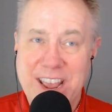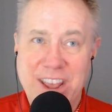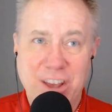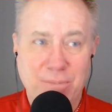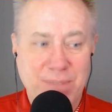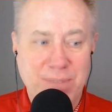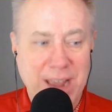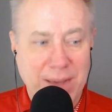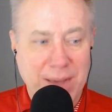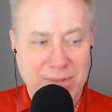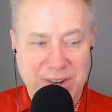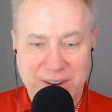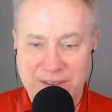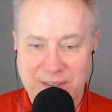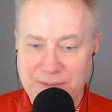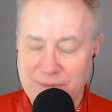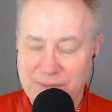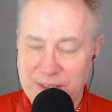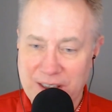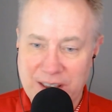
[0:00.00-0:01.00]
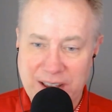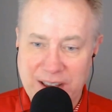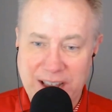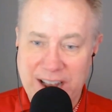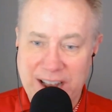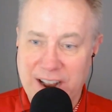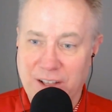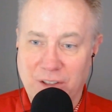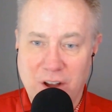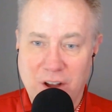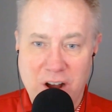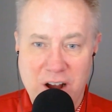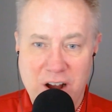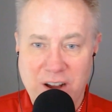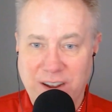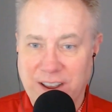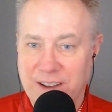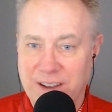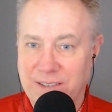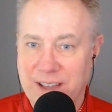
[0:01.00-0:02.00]
He'll be able to hit it
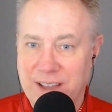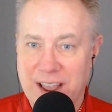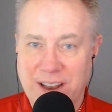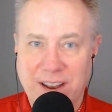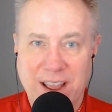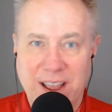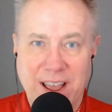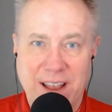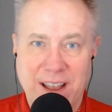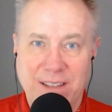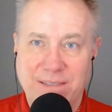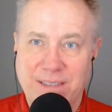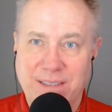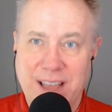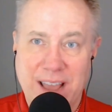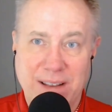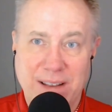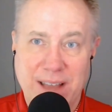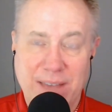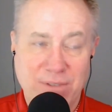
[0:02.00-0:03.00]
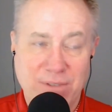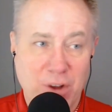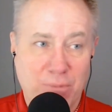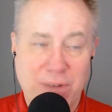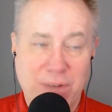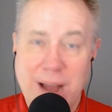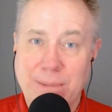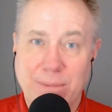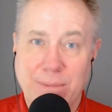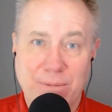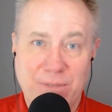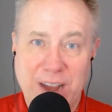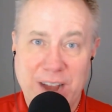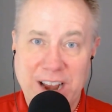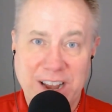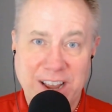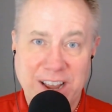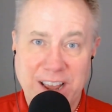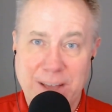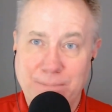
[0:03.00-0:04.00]
long and have no problem
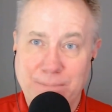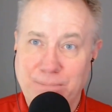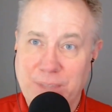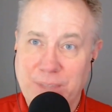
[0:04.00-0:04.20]
finding it.